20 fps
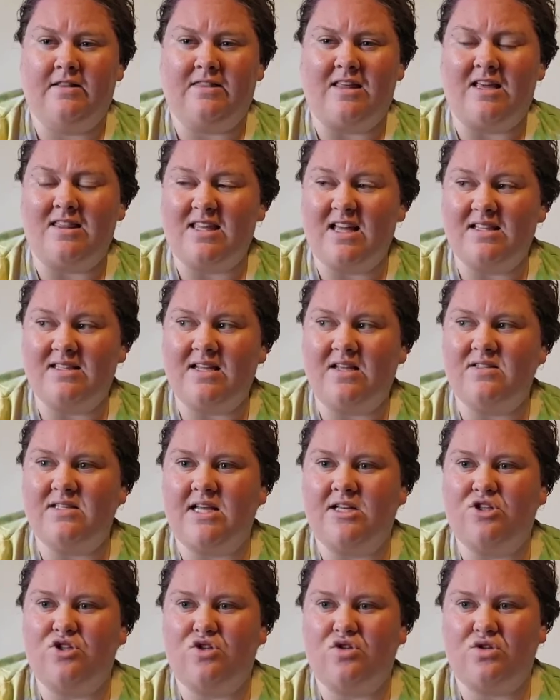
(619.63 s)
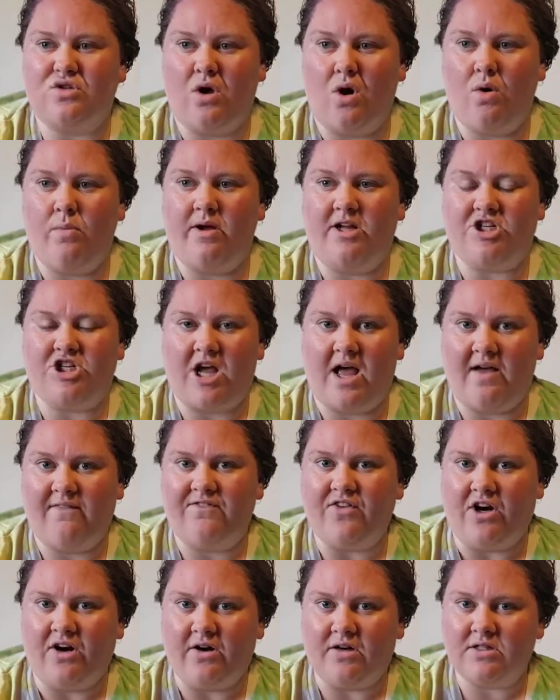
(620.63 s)
Like, that sounds like so much
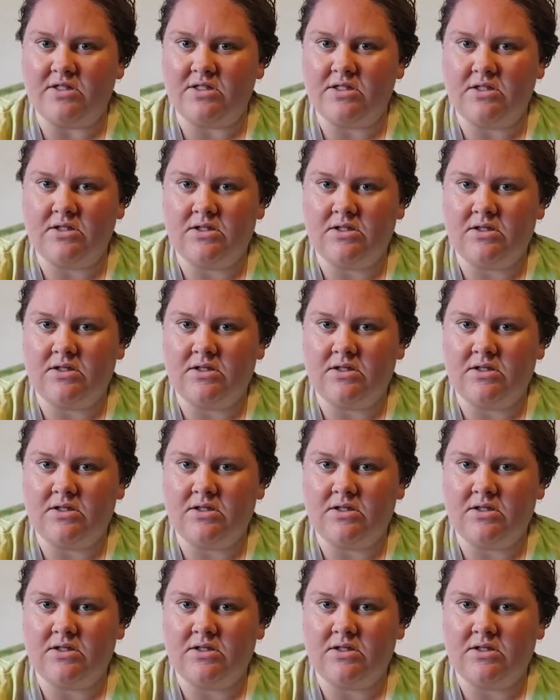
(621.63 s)
effort.